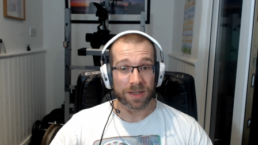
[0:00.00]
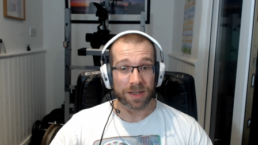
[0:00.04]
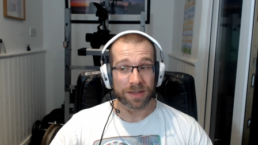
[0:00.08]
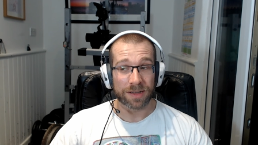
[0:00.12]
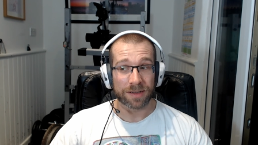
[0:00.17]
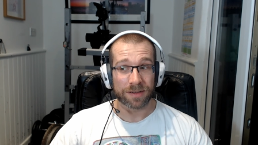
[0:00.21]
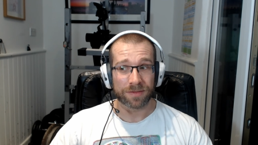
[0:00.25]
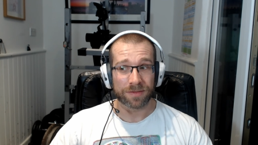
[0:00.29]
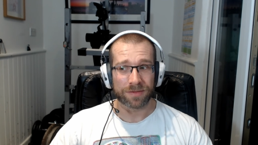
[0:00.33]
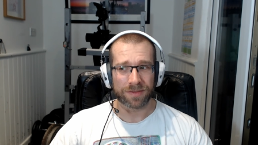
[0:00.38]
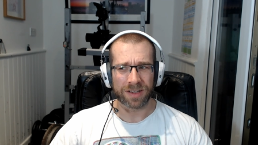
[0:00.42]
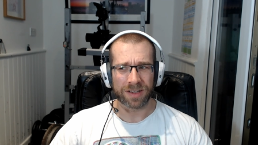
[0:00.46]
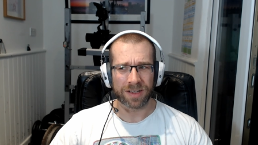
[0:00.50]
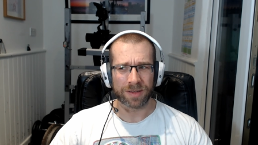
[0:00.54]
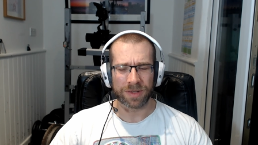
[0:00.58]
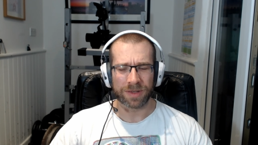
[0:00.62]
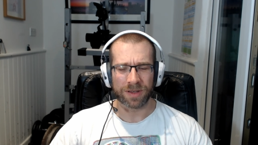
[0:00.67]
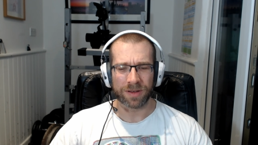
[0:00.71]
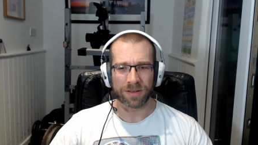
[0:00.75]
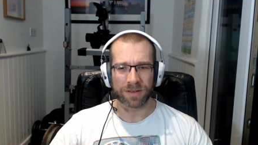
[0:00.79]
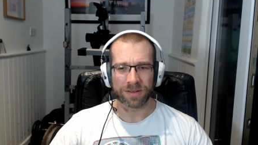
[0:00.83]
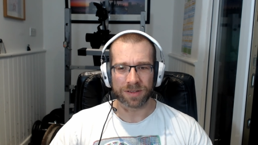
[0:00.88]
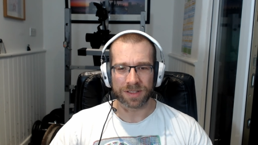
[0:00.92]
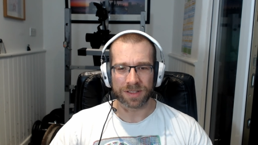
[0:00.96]
And I feel a
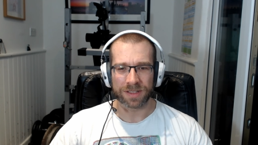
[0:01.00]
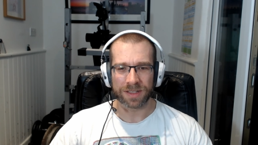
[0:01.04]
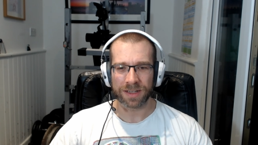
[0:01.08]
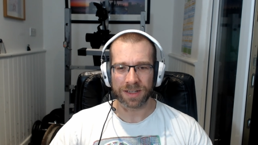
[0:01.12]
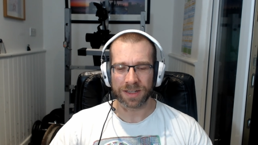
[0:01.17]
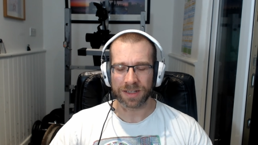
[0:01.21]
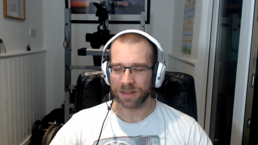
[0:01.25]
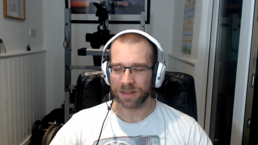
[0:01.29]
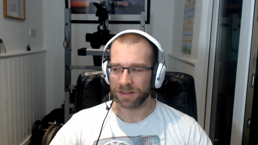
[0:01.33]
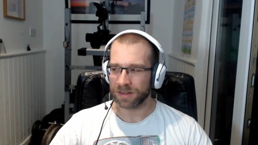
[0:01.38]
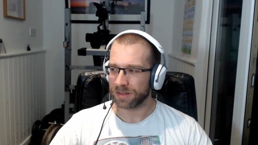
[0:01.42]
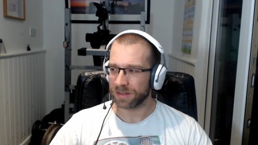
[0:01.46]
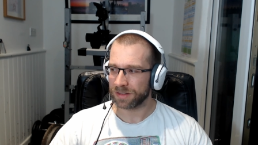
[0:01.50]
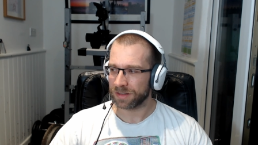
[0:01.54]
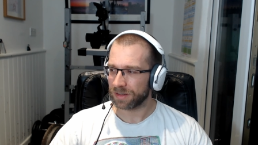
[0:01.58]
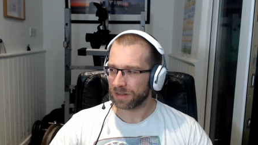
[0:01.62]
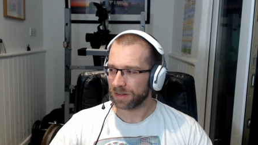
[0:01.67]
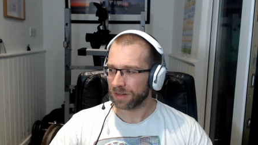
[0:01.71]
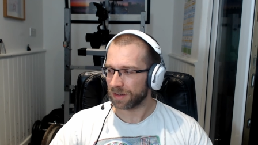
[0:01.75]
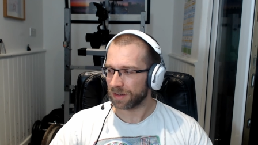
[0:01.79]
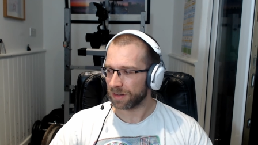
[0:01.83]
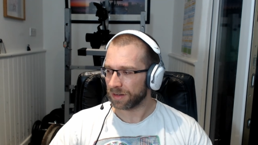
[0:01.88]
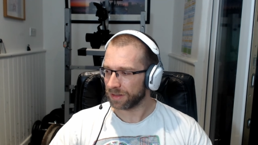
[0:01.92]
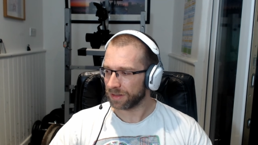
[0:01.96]
bit odd saying it,
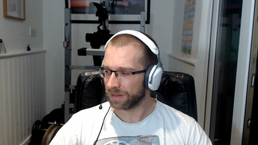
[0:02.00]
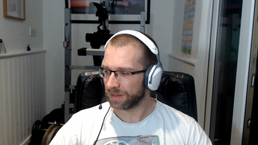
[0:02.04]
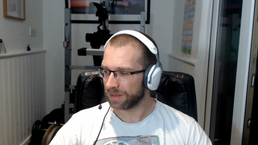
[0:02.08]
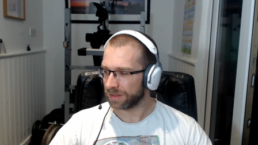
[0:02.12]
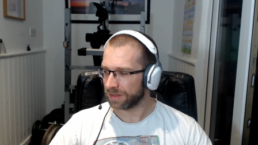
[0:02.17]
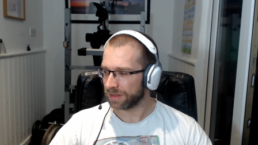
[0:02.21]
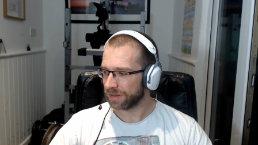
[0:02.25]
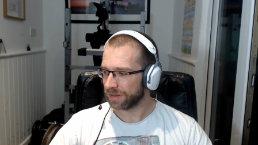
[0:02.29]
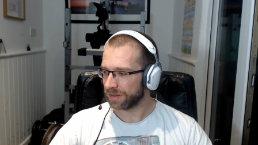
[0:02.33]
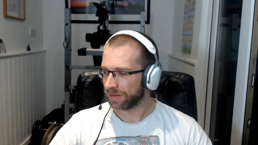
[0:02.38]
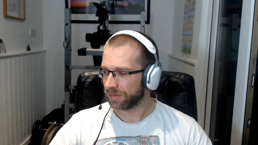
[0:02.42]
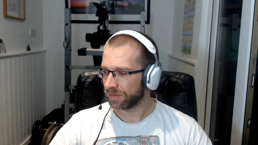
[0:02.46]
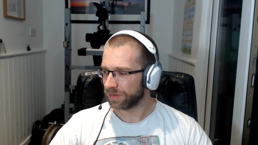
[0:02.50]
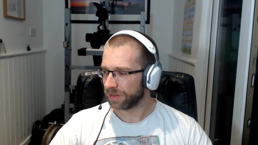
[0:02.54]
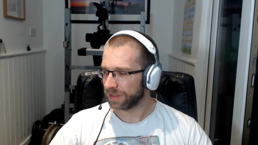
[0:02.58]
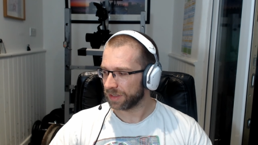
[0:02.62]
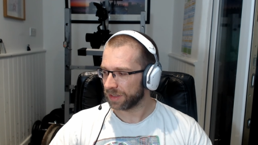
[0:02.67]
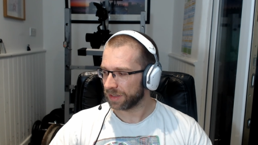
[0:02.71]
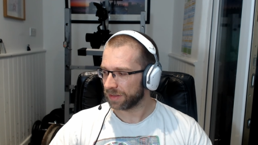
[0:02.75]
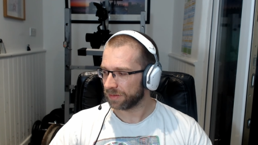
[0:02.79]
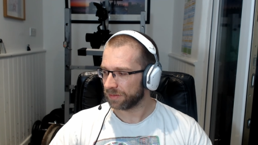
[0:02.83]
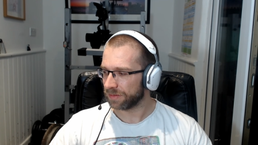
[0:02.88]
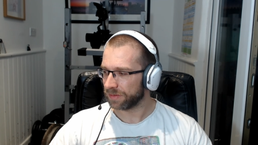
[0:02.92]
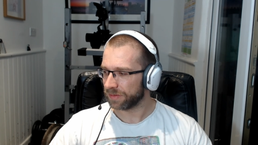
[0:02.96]
because there's all
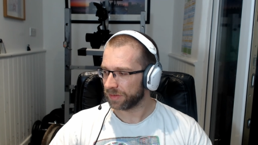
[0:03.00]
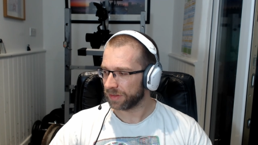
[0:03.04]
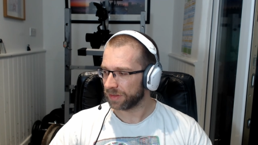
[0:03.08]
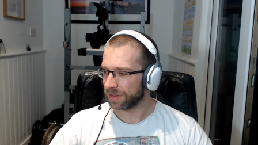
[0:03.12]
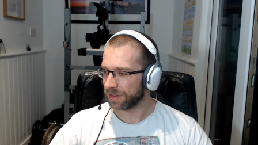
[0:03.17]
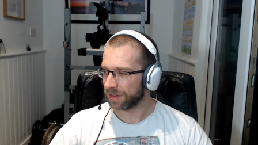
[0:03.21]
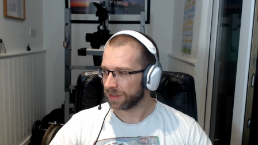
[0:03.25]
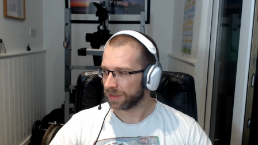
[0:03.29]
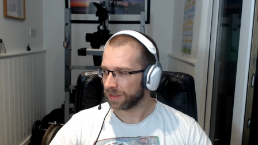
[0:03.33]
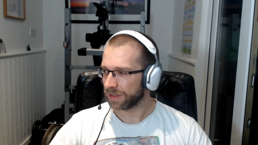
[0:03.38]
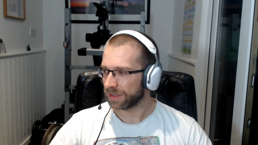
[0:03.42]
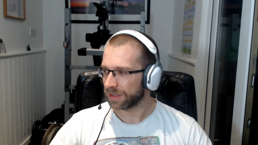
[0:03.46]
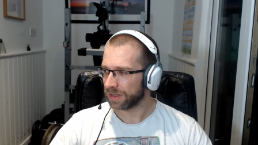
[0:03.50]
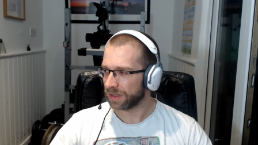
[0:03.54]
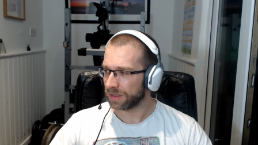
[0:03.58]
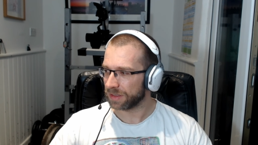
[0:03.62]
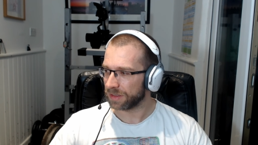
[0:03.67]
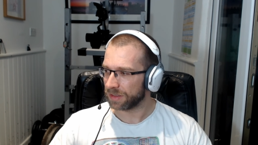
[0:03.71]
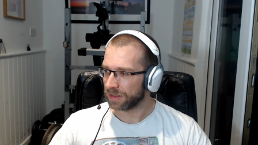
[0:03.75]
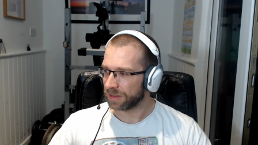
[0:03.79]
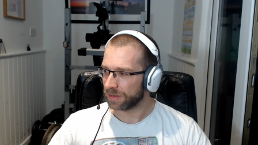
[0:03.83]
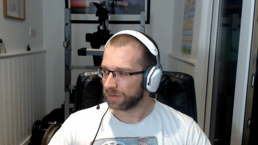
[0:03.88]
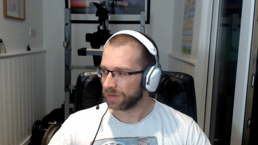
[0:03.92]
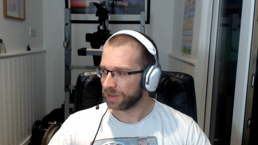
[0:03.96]
these other reviews out there
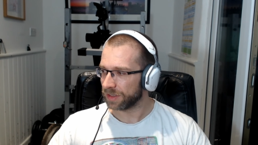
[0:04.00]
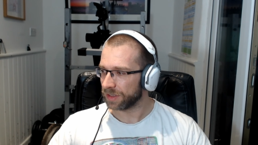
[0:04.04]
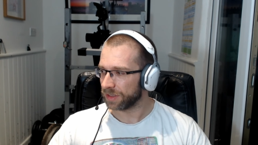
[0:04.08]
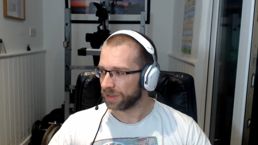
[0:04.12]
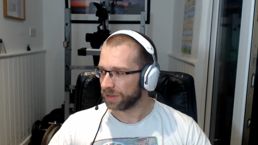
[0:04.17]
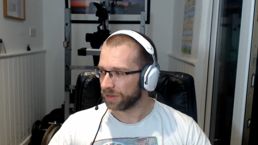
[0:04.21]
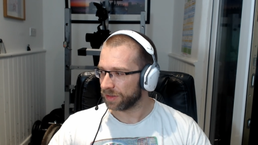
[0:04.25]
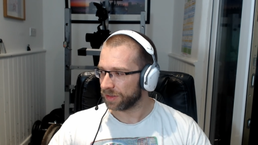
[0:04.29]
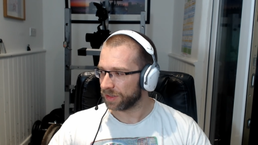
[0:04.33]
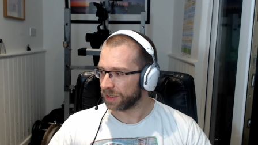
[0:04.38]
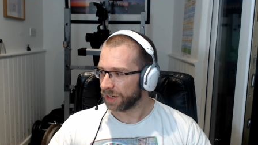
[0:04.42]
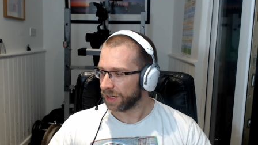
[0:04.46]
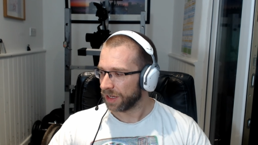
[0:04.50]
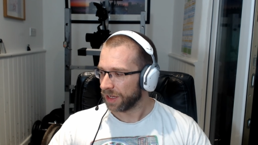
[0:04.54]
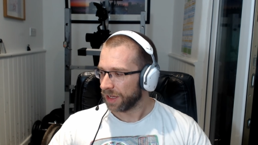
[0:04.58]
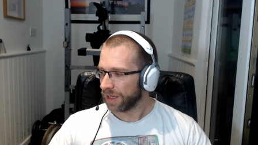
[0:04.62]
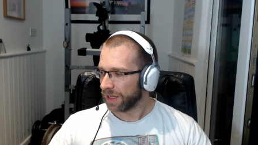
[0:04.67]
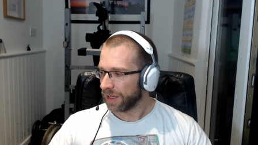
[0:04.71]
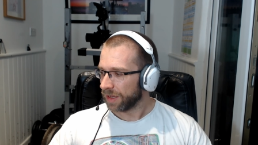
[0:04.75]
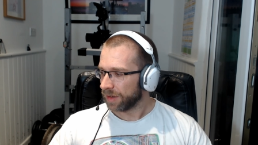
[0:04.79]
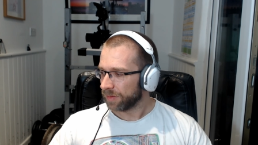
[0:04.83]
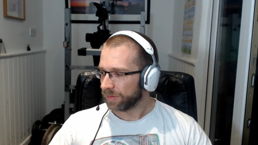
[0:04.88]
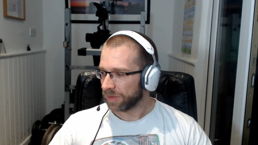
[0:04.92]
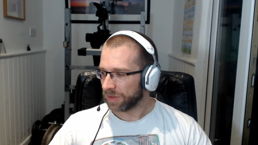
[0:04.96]
saying that it's really good,
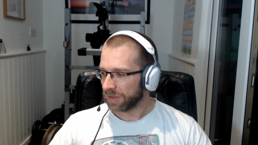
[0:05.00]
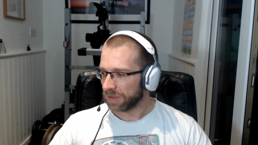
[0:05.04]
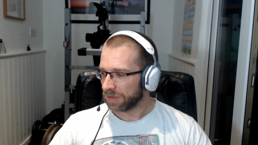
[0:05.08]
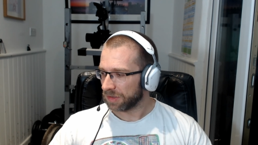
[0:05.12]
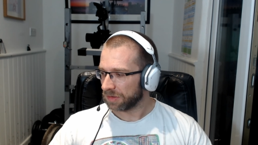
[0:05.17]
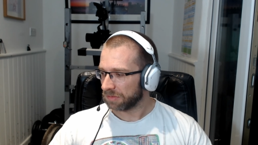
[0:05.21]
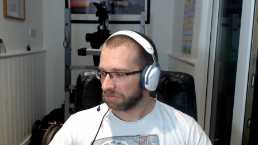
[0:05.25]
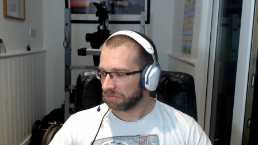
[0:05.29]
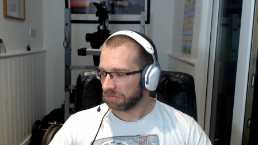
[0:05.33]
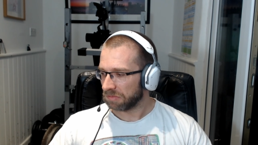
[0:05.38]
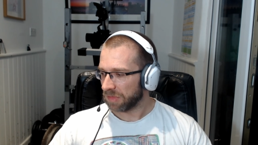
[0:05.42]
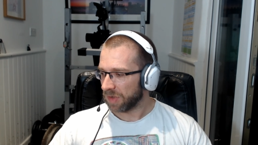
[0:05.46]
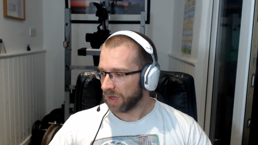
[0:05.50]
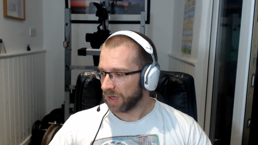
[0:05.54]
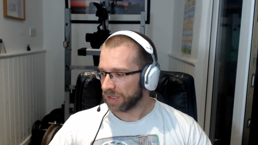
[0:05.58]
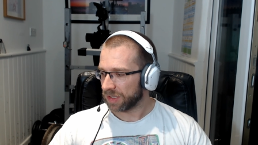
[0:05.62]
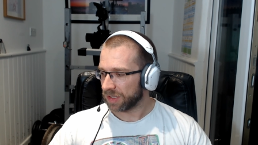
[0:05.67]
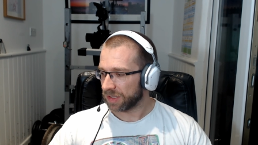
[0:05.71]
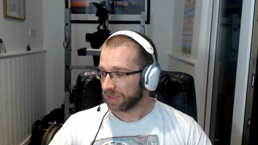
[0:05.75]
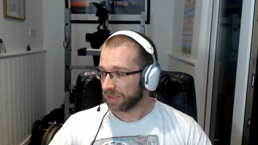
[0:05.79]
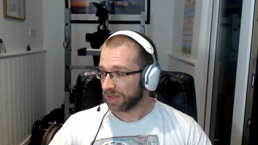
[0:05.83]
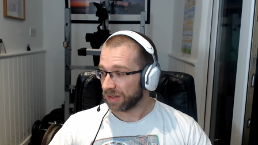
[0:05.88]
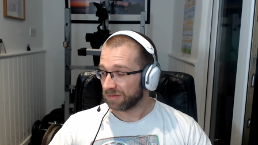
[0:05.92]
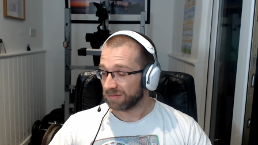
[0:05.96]
but I
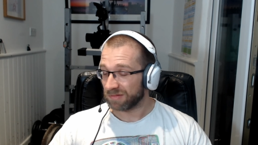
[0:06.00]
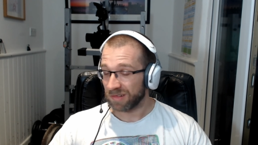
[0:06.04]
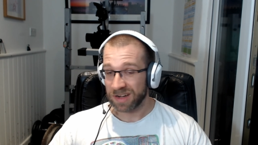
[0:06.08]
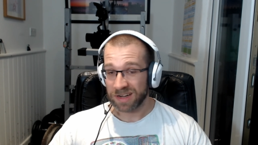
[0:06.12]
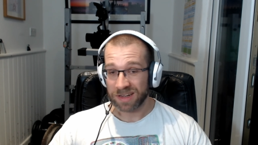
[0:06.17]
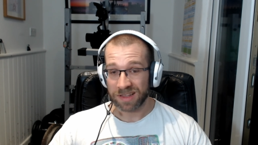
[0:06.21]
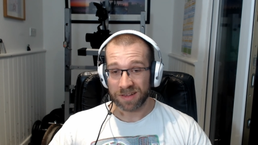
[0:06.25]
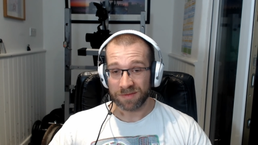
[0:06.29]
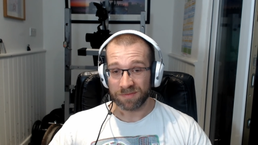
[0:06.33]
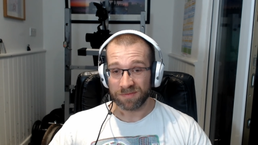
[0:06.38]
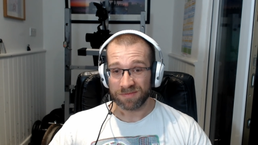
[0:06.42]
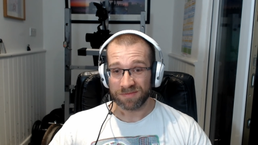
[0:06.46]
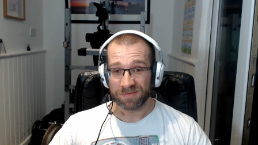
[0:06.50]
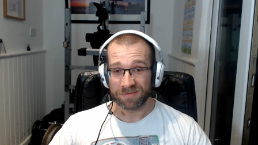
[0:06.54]
just don't rate them.